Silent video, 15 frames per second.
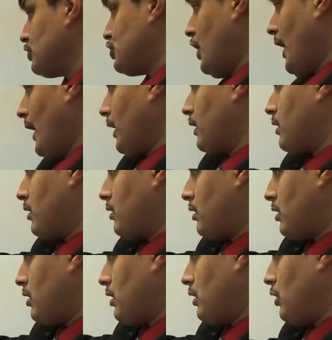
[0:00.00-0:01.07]
Check.
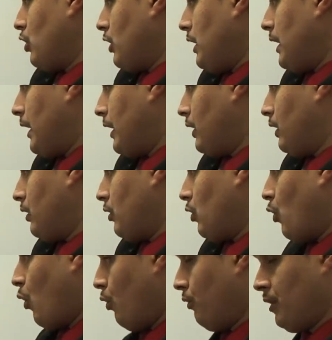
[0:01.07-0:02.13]
He can
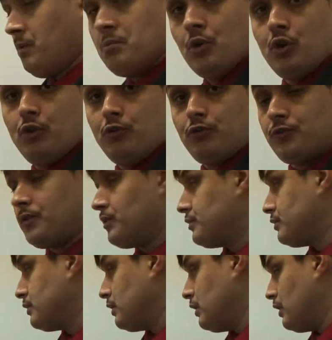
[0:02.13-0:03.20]
only move.
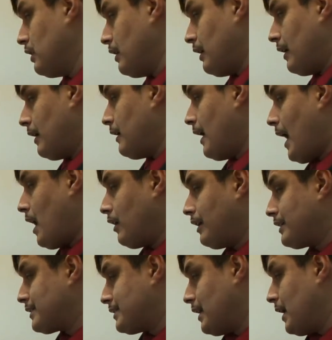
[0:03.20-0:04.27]
And now
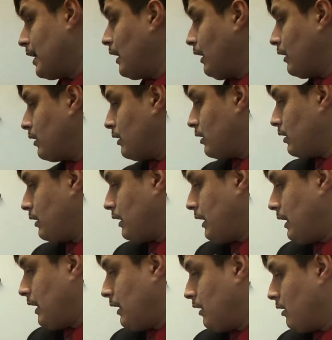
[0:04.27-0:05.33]
let's say
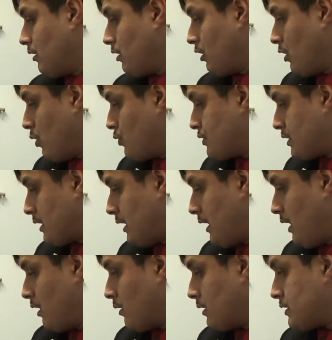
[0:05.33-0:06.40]
he goes
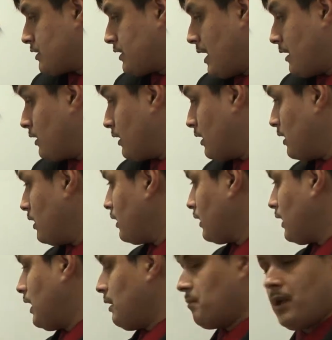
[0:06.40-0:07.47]
here instead to
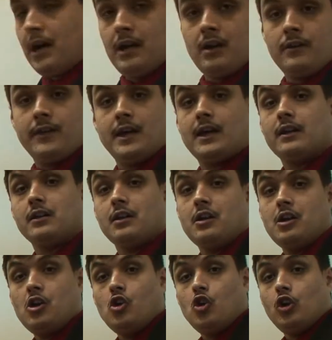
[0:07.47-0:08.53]
keep eye on that.
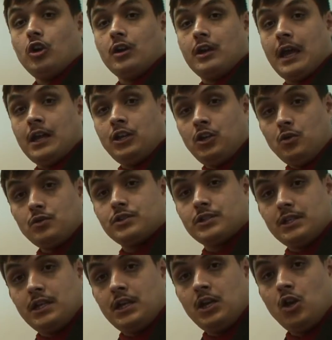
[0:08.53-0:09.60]
Can you
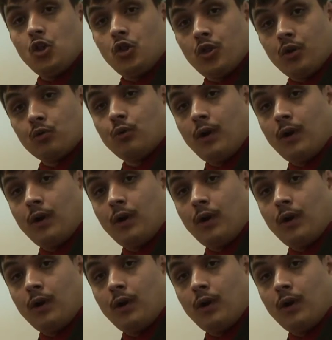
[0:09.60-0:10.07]
see the